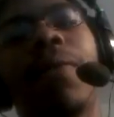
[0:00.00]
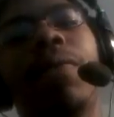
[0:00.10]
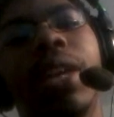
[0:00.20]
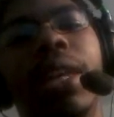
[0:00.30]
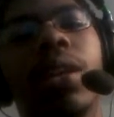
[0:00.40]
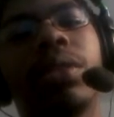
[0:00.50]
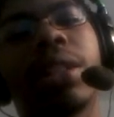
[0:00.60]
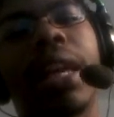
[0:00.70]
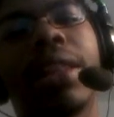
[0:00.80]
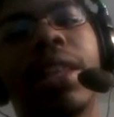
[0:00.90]
videos
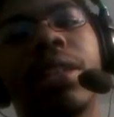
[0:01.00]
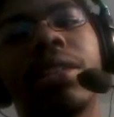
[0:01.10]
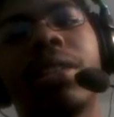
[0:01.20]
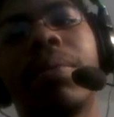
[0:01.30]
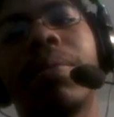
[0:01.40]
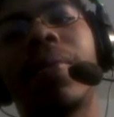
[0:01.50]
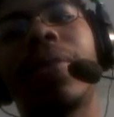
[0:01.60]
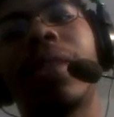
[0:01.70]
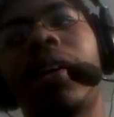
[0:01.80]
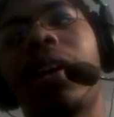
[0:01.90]
like this.
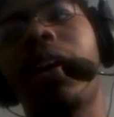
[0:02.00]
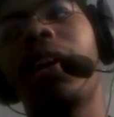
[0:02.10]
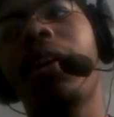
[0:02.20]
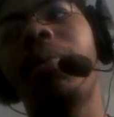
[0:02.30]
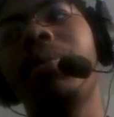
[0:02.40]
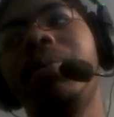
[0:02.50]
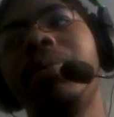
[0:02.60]
And